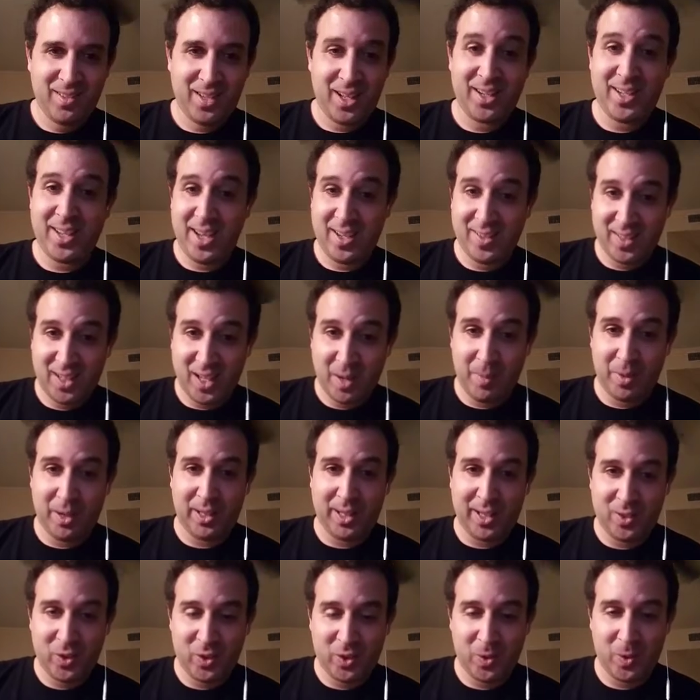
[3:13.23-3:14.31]
That day is coming
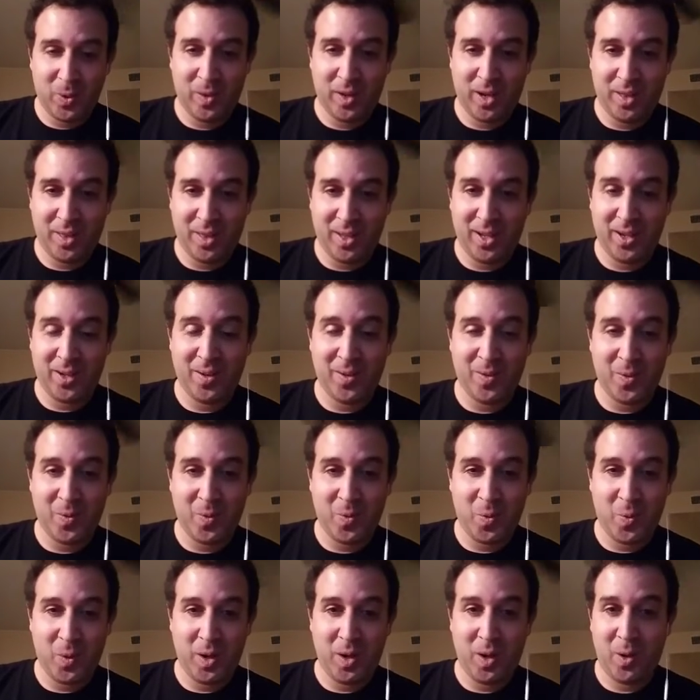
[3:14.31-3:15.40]
a lot sooner than I think
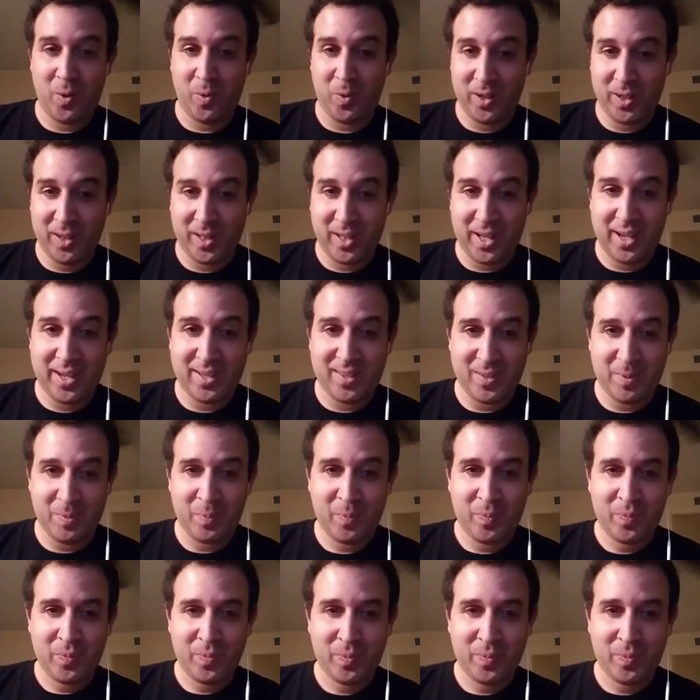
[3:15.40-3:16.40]
we all realize.